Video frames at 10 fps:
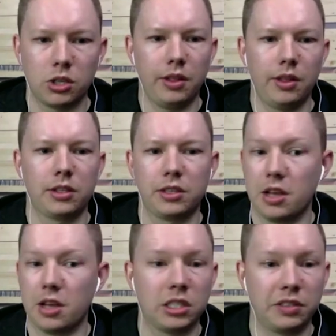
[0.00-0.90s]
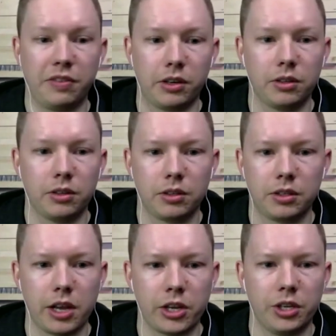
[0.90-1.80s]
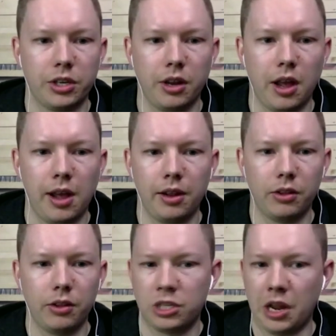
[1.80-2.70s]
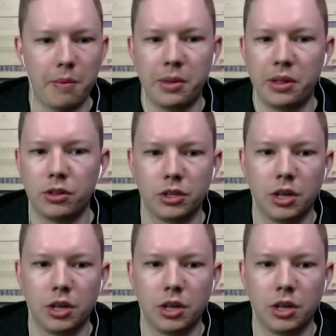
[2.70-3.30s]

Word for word: the sales funnel section, and there's, di- I mean, there's,